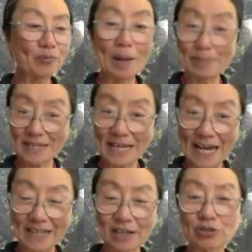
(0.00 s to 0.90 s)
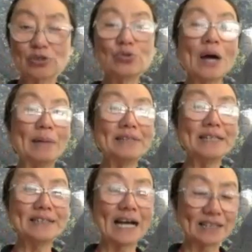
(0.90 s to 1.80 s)
website,
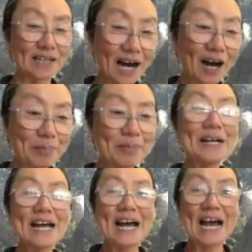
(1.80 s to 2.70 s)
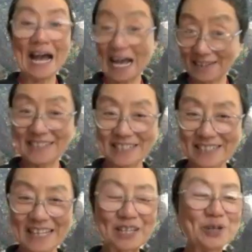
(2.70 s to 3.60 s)
drlumd.com,
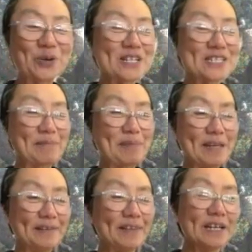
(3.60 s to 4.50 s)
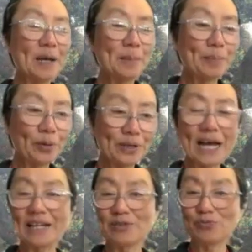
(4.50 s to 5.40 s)
just like yours, have been put
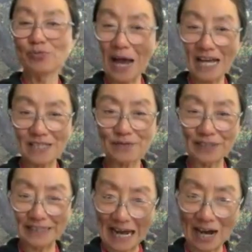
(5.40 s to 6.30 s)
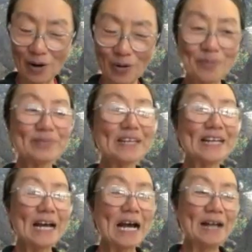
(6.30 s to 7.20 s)
at rest for now.
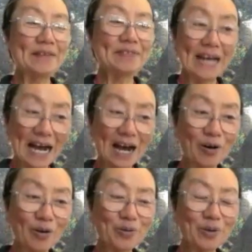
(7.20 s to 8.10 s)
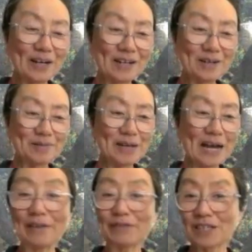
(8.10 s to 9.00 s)
And now,
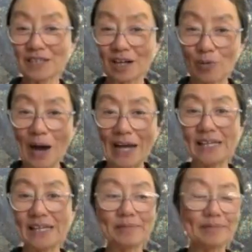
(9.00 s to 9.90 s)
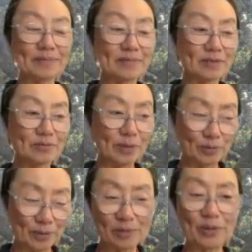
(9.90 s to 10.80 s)
after the Hawaii,
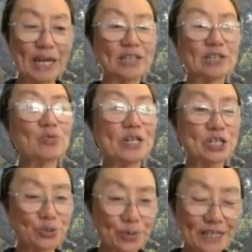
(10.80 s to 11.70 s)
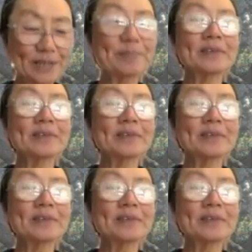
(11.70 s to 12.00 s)
we had a retreat,